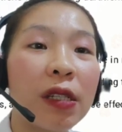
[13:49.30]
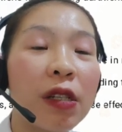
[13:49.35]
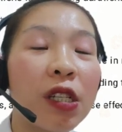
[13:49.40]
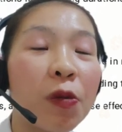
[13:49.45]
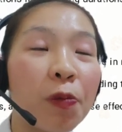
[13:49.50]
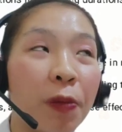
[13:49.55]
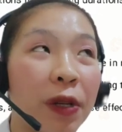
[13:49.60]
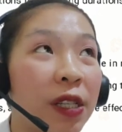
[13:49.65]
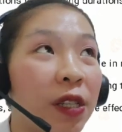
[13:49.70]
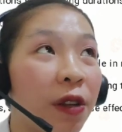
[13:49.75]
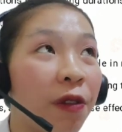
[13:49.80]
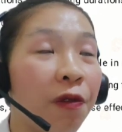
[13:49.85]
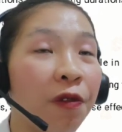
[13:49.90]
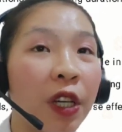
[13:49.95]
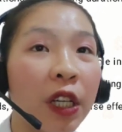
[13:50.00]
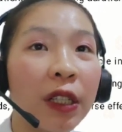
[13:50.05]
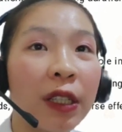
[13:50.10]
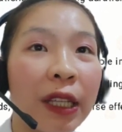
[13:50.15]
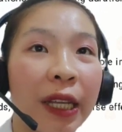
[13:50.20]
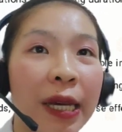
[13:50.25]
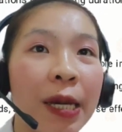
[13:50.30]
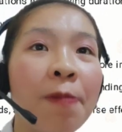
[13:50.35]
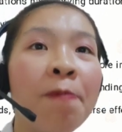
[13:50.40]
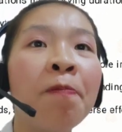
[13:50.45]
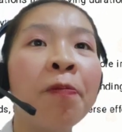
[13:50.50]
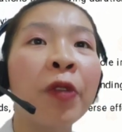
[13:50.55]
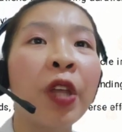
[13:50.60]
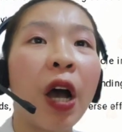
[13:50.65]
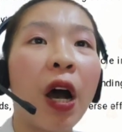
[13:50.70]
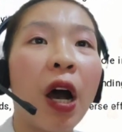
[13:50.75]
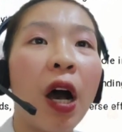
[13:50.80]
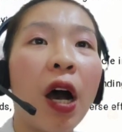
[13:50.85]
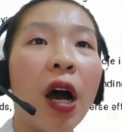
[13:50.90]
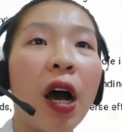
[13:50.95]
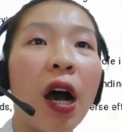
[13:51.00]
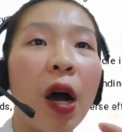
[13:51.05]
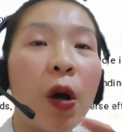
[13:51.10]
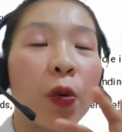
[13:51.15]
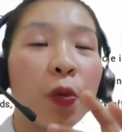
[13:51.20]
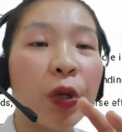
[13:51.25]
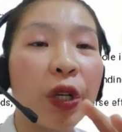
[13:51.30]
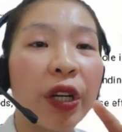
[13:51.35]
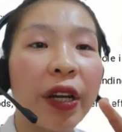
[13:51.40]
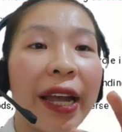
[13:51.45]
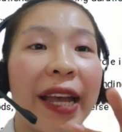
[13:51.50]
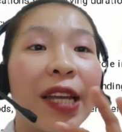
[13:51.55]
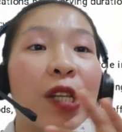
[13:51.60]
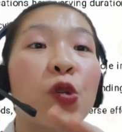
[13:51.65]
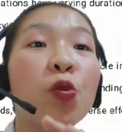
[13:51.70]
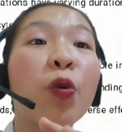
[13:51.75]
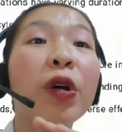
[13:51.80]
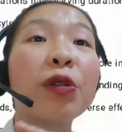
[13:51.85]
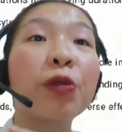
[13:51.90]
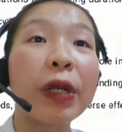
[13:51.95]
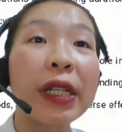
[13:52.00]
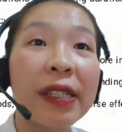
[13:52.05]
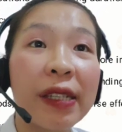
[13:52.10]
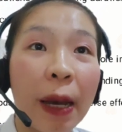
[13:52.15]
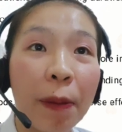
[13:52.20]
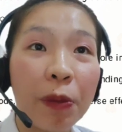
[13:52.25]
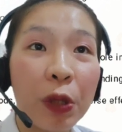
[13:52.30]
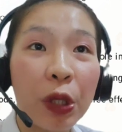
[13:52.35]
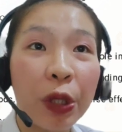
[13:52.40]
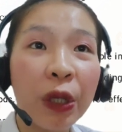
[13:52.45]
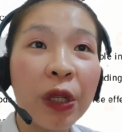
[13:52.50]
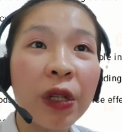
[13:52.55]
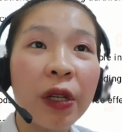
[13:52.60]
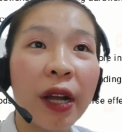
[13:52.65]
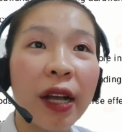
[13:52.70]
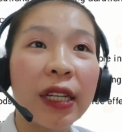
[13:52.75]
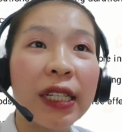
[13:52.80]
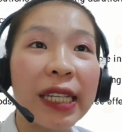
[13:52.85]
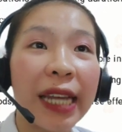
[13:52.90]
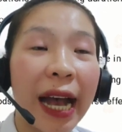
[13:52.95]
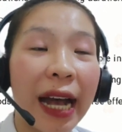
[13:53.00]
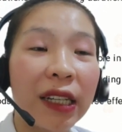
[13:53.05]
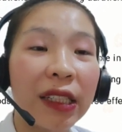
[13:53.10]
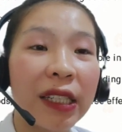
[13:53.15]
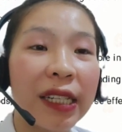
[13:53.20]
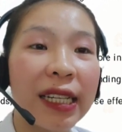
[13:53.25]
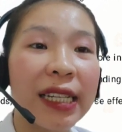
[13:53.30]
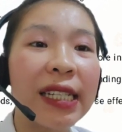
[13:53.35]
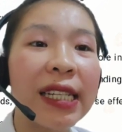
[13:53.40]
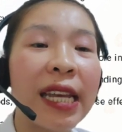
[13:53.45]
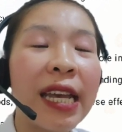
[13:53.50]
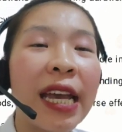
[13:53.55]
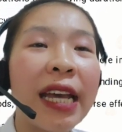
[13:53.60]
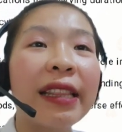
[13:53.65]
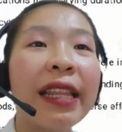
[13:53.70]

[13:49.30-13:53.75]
specifically our H1 receptor antagonists,